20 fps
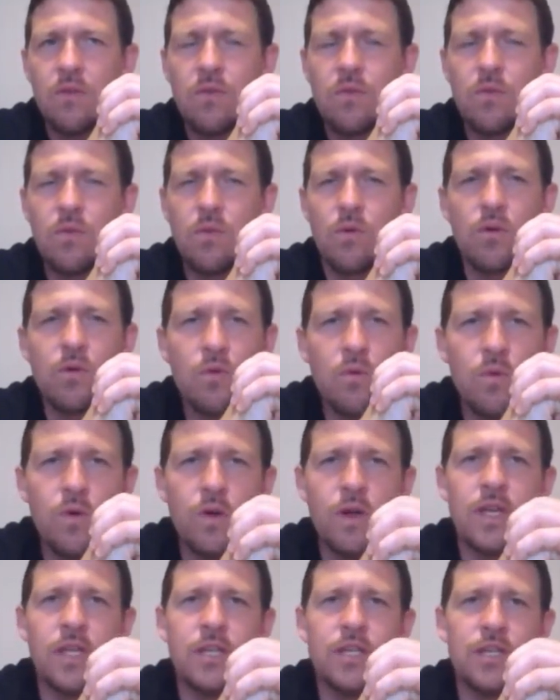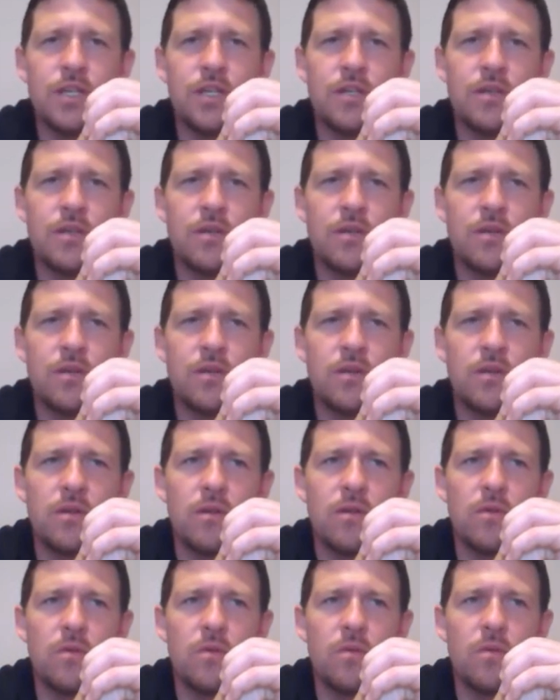through which
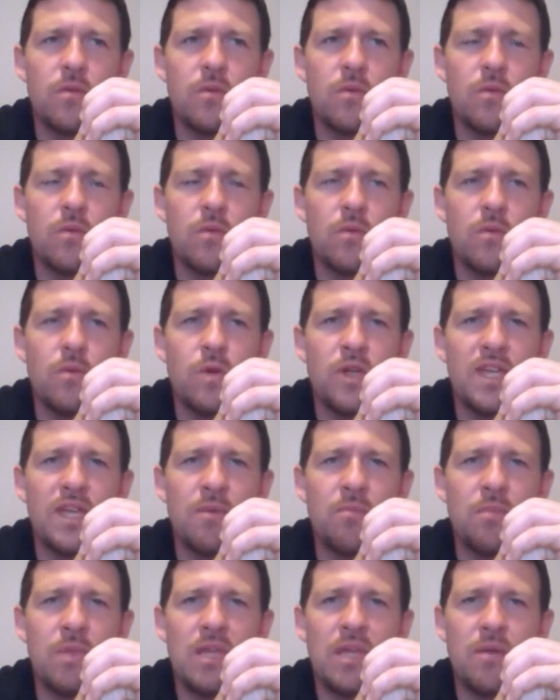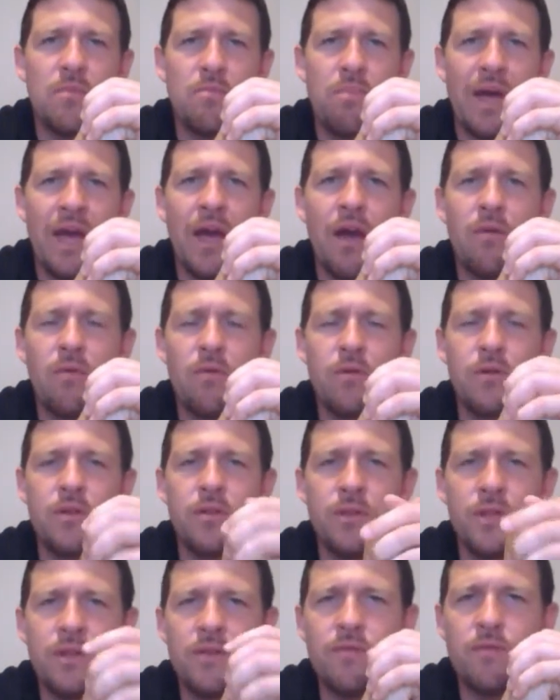we can be empowered to
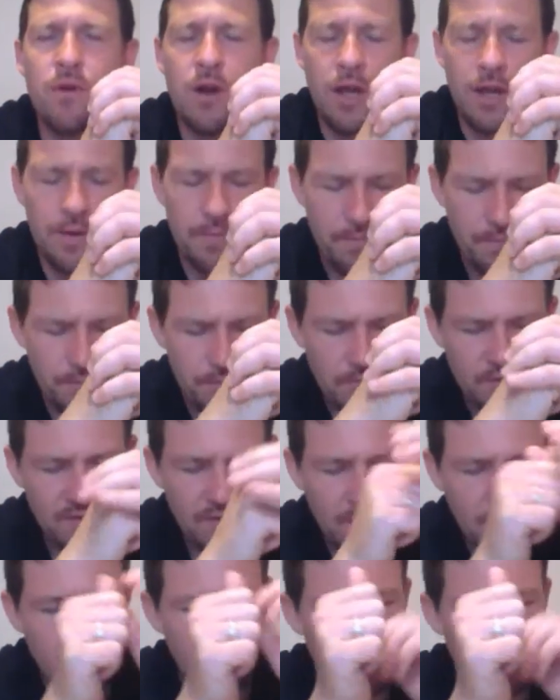live right. See,